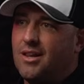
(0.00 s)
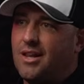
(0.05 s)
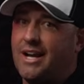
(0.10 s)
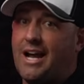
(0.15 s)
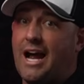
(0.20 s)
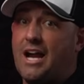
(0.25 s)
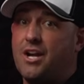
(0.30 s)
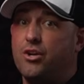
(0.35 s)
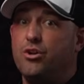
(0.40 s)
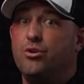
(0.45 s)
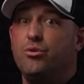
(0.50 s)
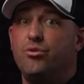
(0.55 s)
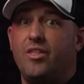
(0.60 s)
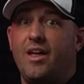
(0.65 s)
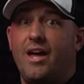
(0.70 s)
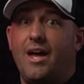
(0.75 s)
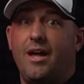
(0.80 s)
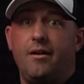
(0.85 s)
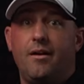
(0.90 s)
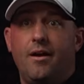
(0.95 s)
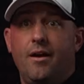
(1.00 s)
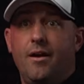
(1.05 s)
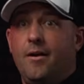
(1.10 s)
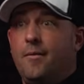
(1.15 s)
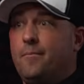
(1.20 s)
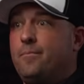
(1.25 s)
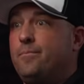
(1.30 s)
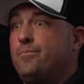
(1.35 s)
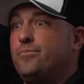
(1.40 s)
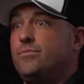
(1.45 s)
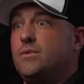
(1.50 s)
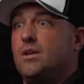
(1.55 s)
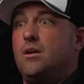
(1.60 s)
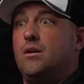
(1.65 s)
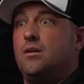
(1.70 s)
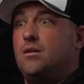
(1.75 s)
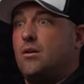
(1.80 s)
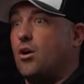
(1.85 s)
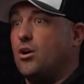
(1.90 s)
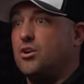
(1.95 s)
Like I knew that
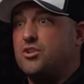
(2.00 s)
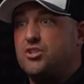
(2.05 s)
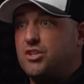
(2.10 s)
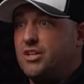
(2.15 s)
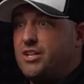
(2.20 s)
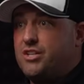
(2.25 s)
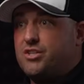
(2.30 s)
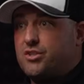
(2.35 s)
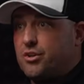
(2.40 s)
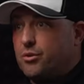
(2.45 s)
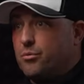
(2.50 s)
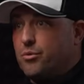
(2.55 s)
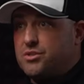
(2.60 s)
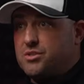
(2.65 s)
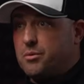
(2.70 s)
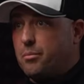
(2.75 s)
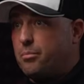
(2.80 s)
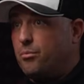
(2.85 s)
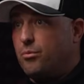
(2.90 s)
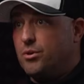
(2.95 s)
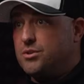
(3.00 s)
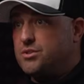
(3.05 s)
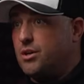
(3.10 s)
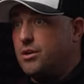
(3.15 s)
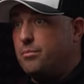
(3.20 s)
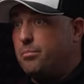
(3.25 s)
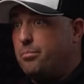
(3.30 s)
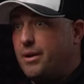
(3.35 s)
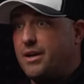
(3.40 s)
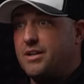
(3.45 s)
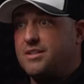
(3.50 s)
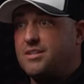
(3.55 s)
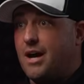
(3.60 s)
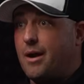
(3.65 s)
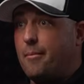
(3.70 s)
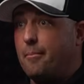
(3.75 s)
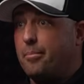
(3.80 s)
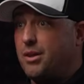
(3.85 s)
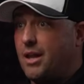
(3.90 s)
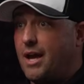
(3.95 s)
Art Schlichter was a was a big
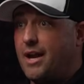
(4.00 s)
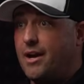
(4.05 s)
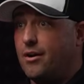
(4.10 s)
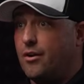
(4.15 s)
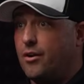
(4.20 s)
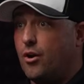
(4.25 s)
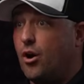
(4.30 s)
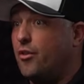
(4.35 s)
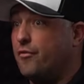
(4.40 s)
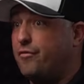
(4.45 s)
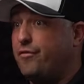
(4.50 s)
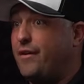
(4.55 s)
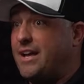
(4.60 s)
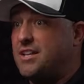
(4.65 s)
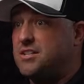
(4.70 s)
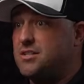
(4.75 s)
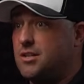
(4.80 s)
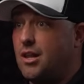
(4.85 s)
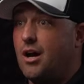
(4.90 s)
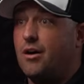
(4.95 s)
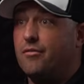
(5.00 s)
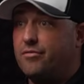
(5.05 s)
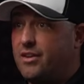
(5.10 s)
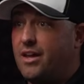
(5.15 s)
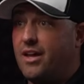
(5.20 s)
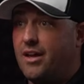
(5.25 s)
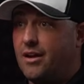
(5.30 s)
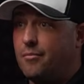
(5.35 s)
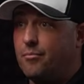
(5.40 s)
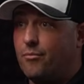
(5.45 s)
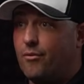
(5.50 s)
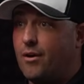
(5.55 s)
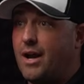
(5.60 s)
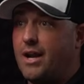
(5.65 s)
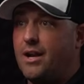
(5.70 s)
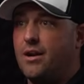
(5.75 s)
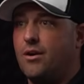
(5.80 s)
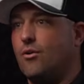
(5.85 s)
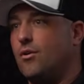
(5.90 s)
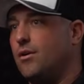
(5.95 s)
time player and all the fans loved him,
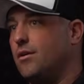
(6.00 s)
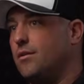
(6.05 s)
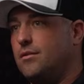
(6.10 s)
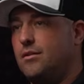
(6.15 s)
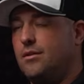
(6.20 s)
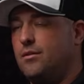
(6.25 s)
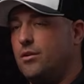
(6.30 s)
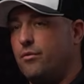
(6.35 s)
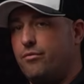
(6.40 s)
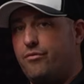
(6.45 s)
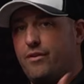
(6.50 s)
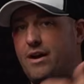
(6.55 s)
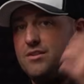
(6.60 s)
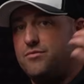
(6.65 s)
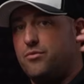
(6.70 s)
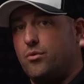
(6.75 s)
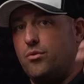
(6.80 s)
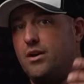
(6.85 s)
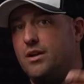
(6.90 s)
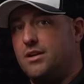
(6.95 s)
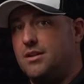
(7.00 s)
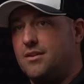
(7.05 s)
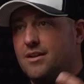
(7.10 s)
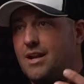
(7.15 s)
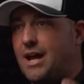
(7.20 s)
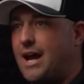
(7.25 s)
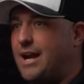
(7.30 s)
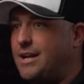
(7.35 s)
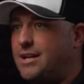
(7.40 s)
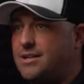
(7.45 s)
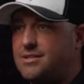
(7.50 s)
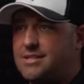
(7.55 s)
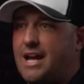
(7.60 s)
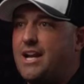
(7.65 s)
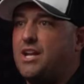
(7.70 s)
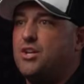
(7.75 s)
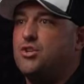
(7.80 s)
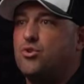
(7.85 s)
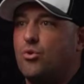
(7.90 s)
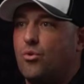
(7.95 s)
right? Or, you know, fast forwarding to the 90s,
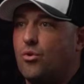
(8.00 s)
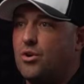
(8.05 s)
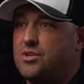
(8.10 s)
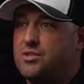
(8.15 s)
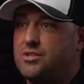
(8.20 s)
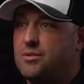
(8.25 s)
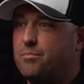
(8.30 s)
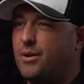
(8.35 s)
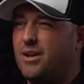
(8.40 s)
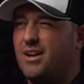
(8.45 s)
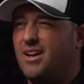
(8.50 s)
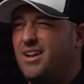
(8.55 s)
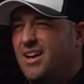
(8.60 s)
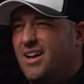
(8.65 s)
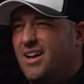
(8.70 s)
Eddie George, but